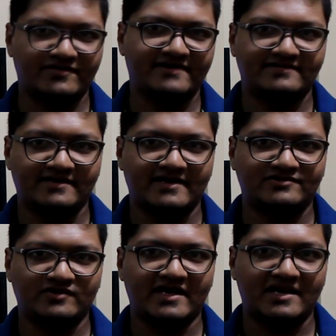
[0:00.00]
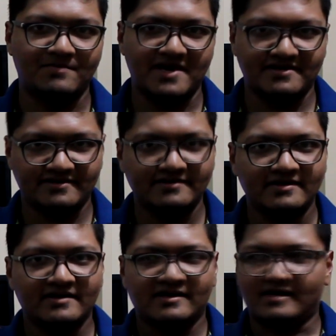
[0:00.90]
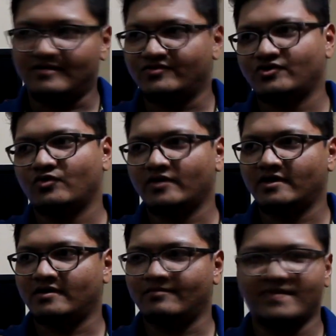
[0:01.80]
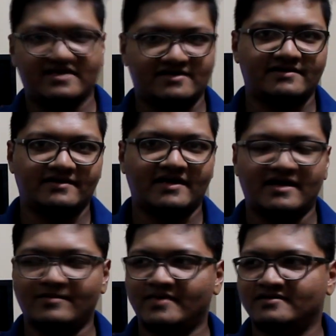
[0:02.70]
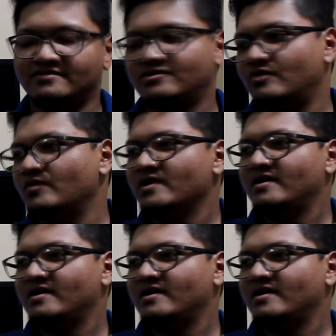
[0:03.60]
is actually an animator, and so major in animation, so